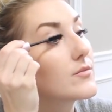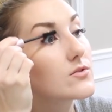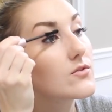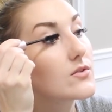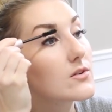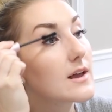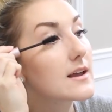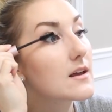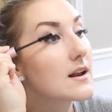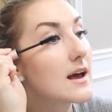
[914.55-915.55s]
So if you're
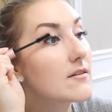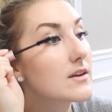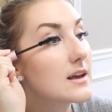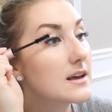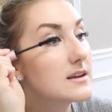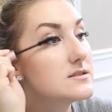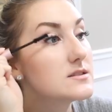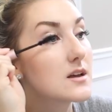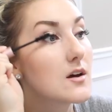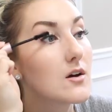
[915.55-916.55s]
like gonna have
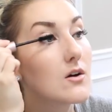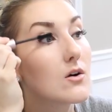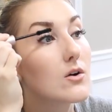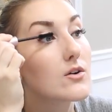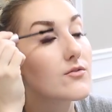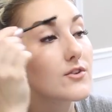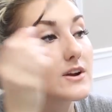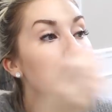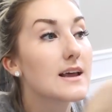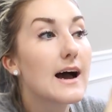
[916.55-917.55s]
kids, or you're
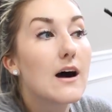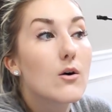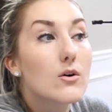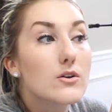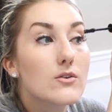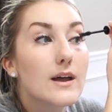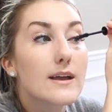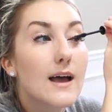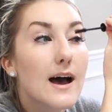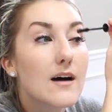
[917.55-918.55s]
freaked out, or you
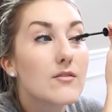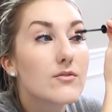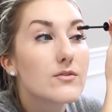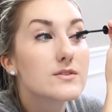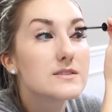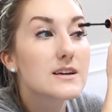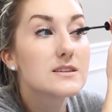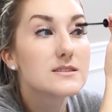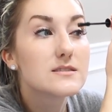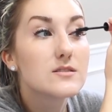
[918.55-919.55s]
like have stuff,
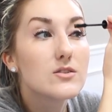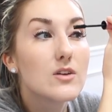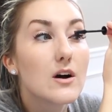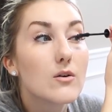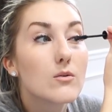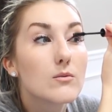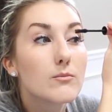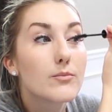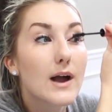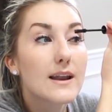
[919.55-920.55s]
because you know,
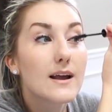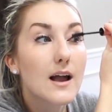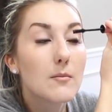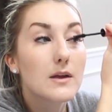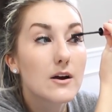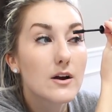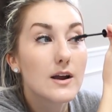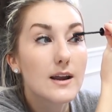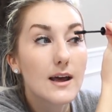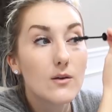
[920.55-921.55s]
Brad and I got
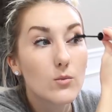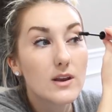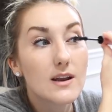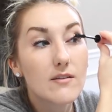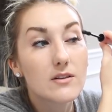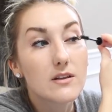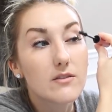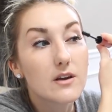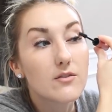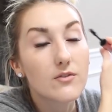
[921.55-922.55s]
married and we didn't have
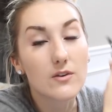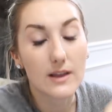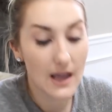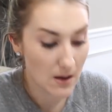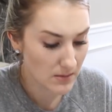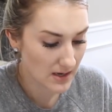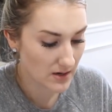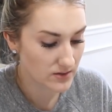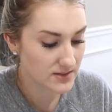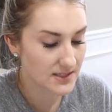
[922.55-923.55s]
Olivia for like how many
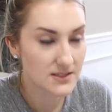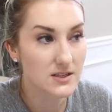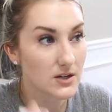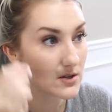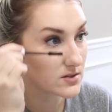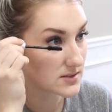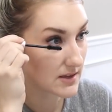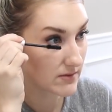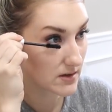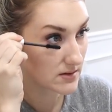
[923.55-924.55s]
years? 6 years?
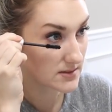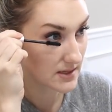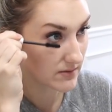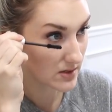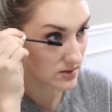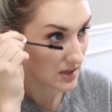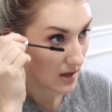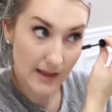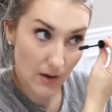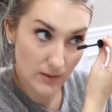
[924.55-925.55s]
Seven years?
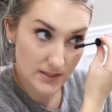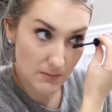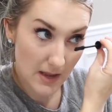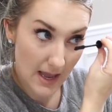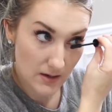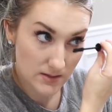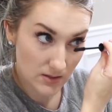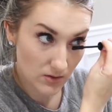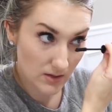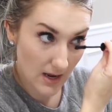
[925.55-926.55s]
Like I always like my house
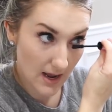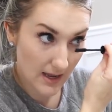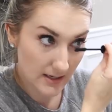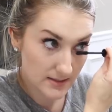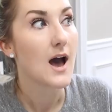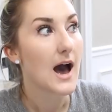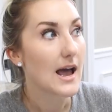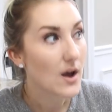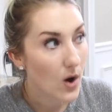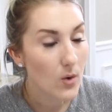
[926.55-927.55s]
to look nice.
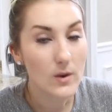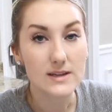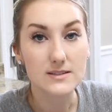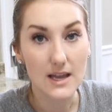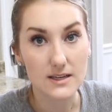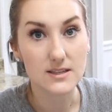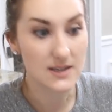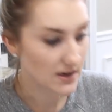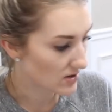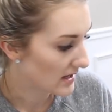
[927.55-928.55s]
I always like to
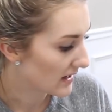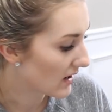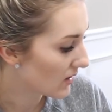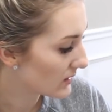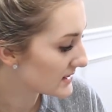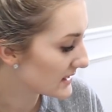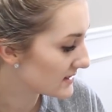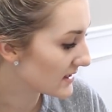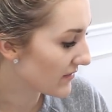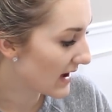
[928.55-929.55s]
decorate, like I always had
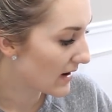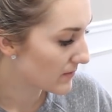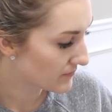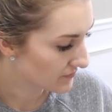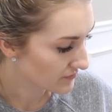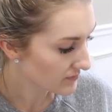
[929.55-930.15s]
stuff out.